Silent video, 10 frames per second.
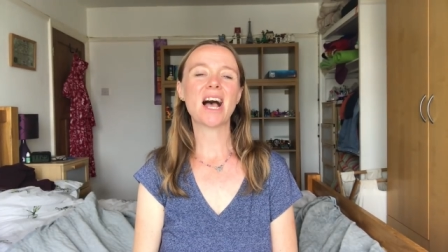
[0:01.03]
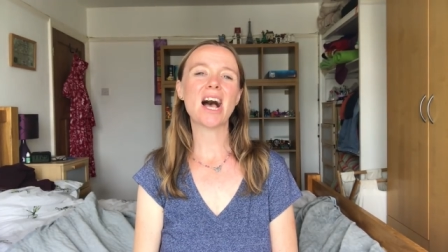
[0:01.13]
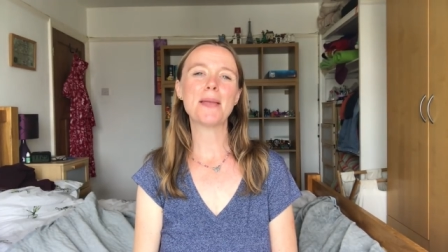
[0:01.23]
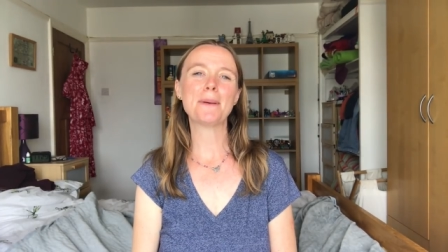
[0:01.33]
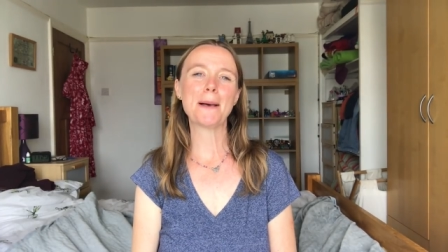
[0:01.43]

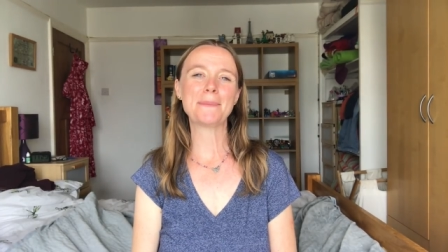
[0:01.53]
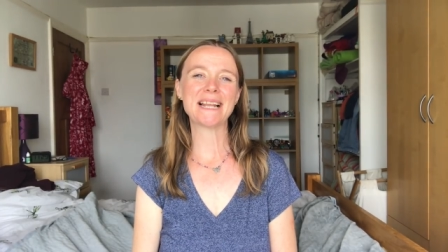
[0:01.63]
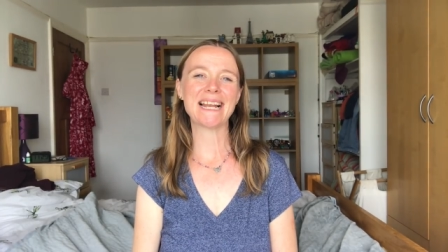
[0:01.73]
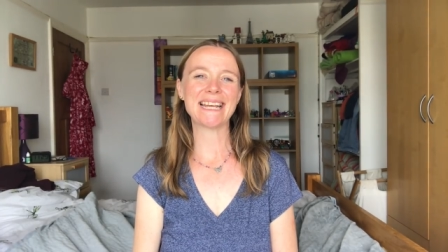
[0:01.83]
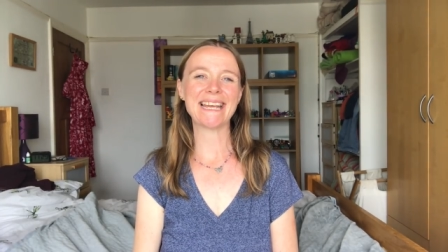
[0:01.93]
Hi, Purple
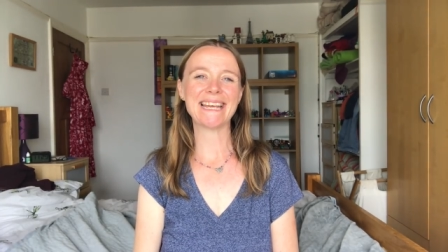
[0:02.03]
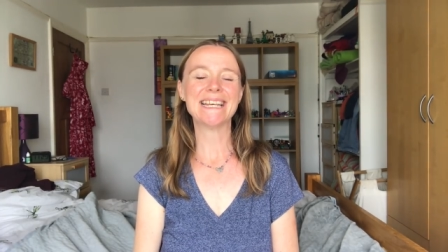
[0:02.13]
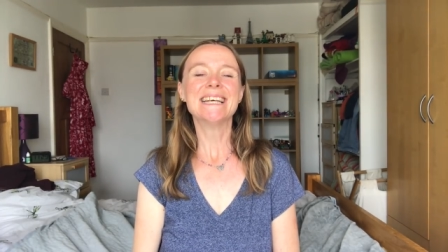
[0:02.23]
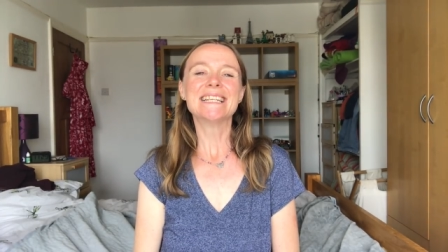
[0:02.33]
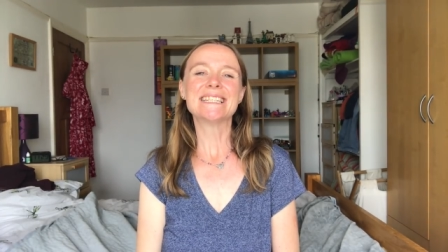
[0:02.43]
Ella here.
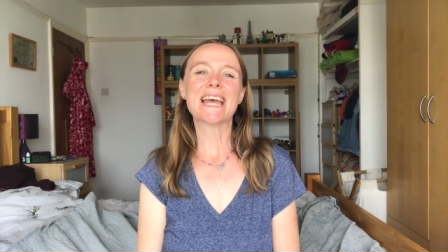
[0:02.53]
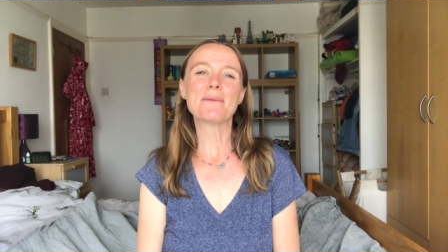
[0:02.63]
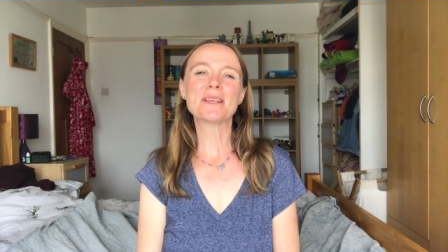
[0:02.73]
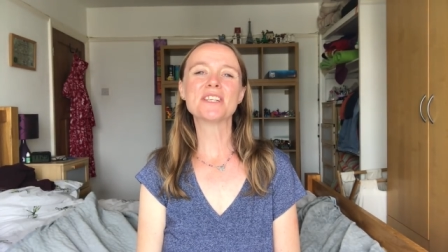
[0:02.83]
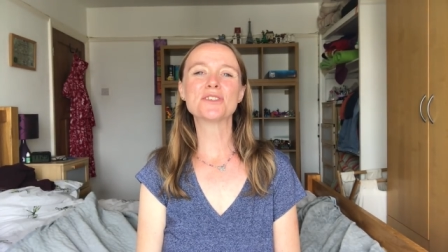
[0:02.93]
Today
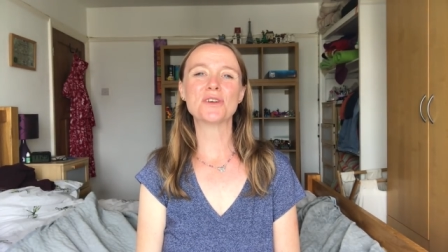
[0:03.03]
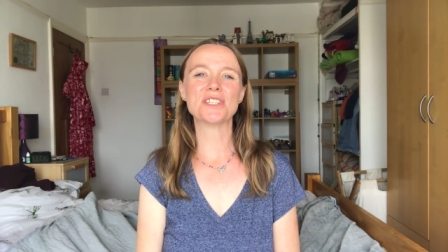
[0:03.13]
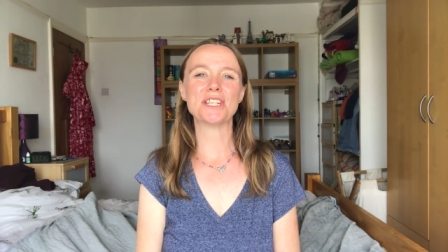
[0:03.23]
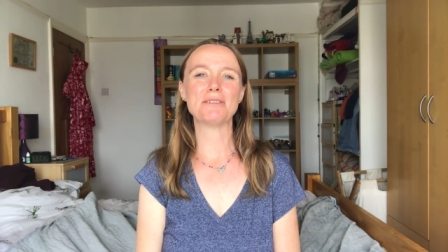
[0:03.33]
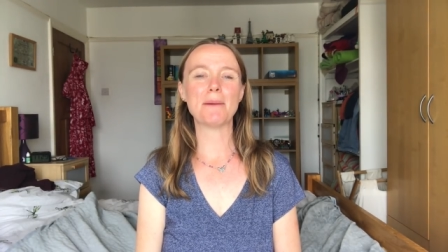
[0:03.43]
I'm going to talk
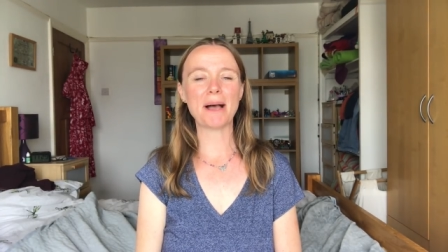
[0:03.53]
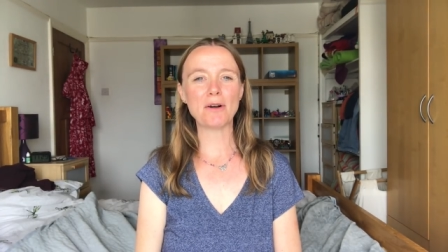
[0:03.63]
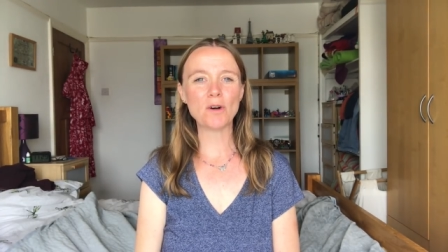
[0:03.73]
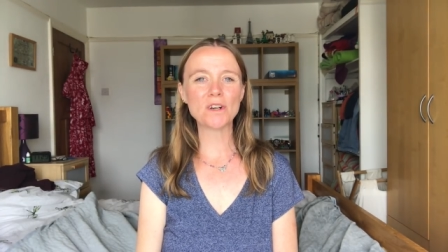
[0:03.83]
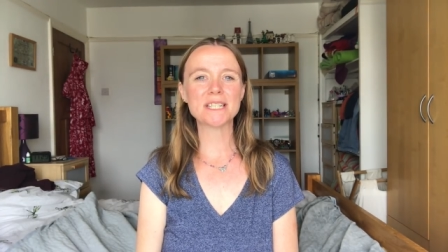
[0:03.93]
to you
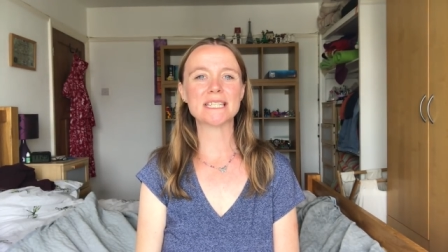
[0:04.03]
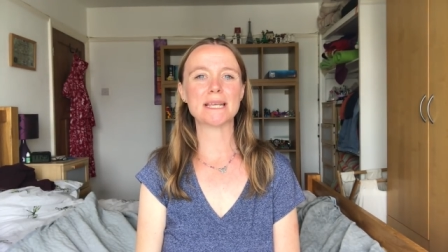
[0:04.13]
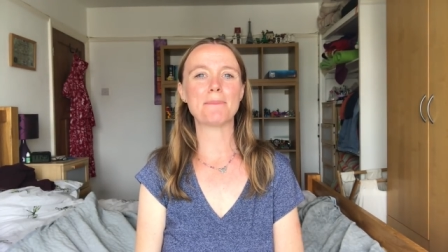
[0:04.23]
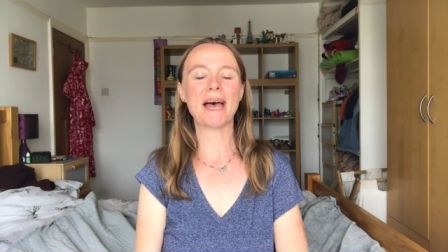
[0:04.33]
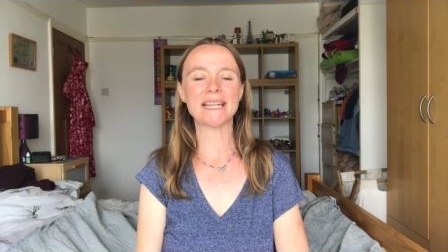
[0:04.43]
about
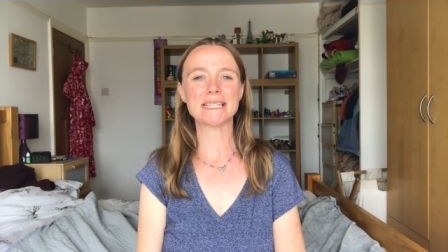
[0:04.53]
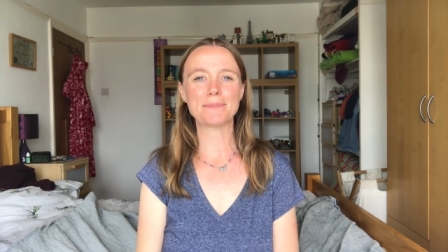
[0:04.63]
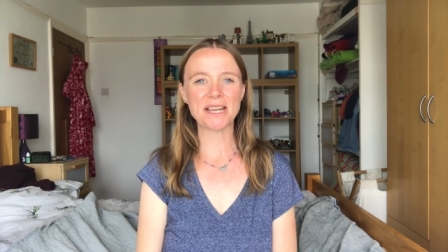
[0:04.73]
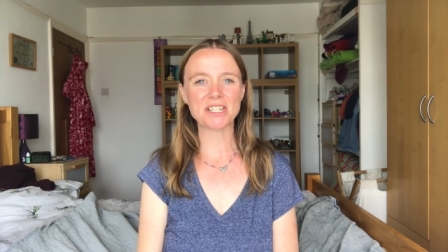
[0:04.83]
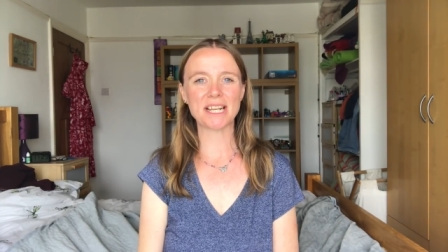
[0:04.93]
autism and
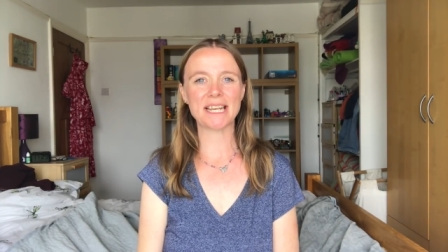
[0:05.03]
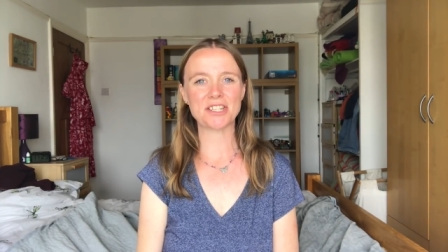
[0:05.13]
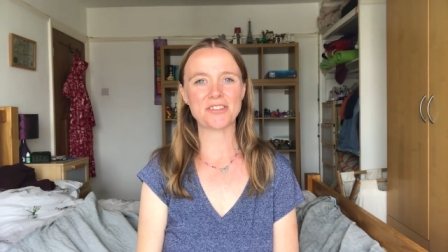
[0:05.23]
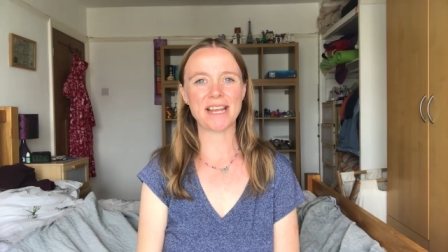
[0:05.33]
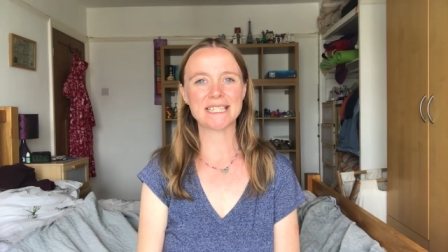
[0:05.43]
special
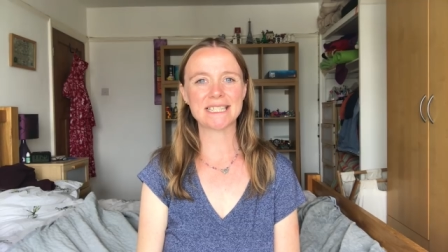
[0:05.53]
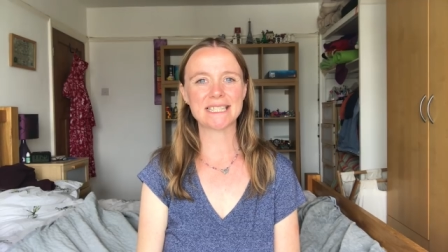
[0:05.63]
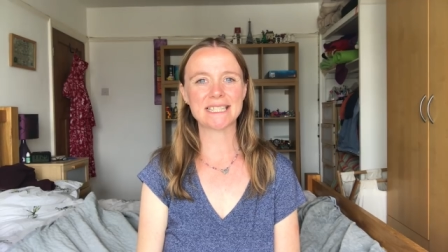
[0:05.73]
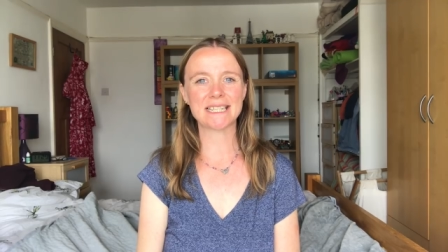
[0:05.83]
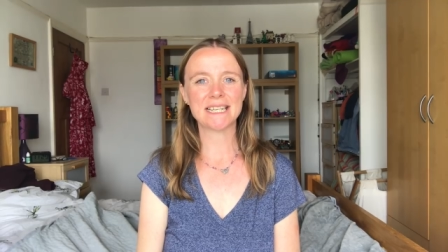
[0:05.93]
interests.